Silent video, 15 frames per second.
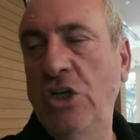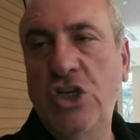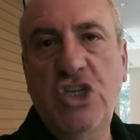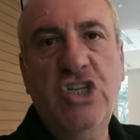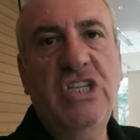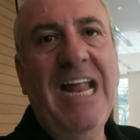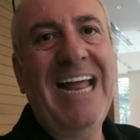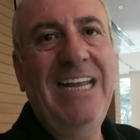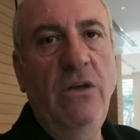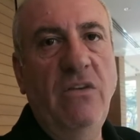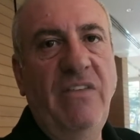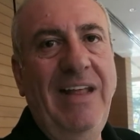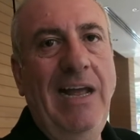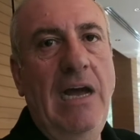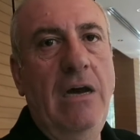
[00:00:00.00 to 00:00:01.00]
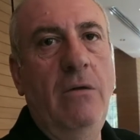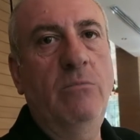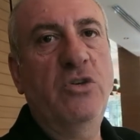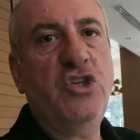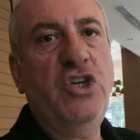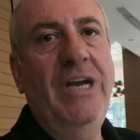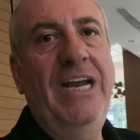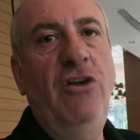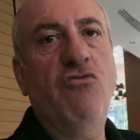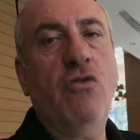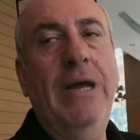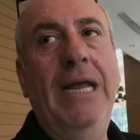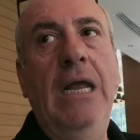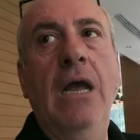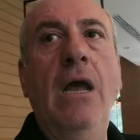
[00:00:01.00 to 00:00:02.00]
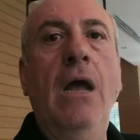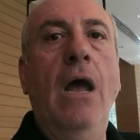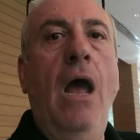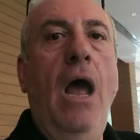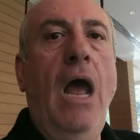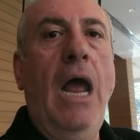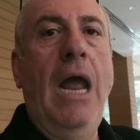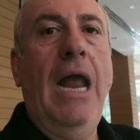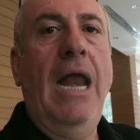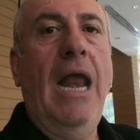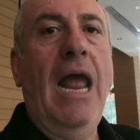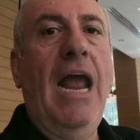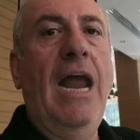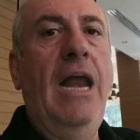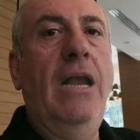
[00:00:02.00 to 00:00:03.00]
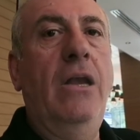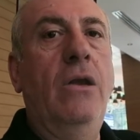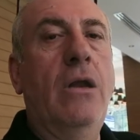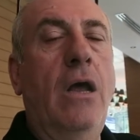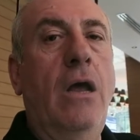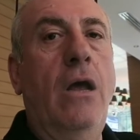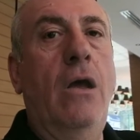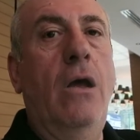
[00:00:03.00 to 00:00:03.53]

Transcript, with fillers: state-of-the-art machinery, and